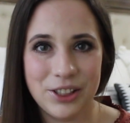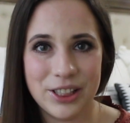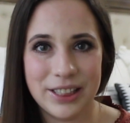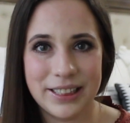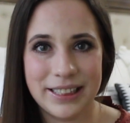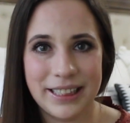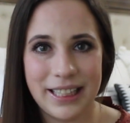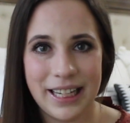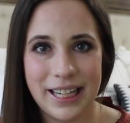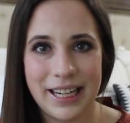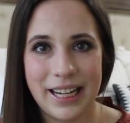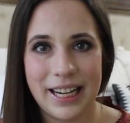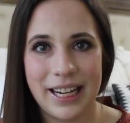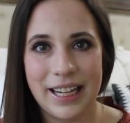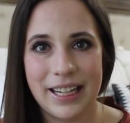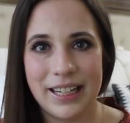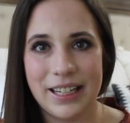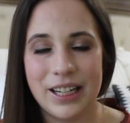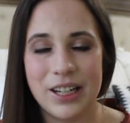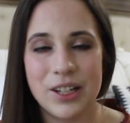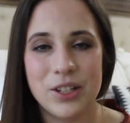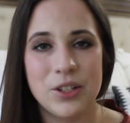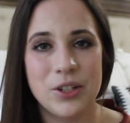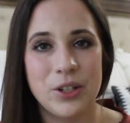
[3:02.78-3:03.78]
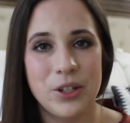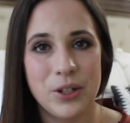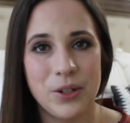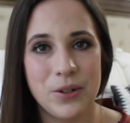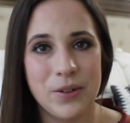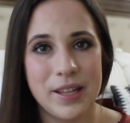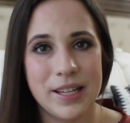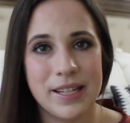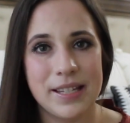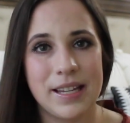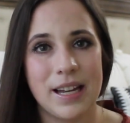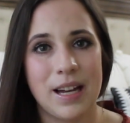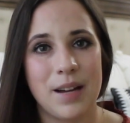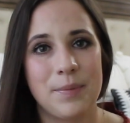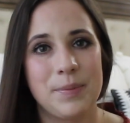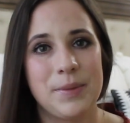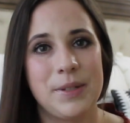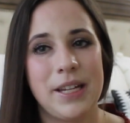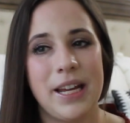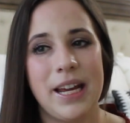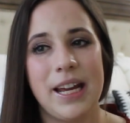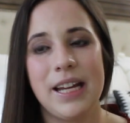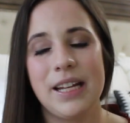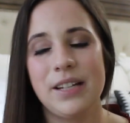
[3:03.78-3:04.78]
just get into this
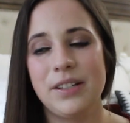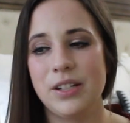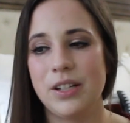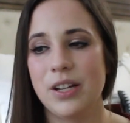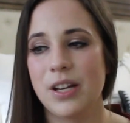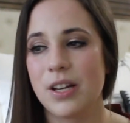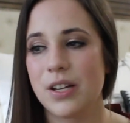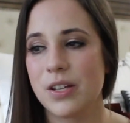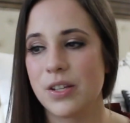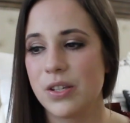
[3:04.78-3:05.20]
update.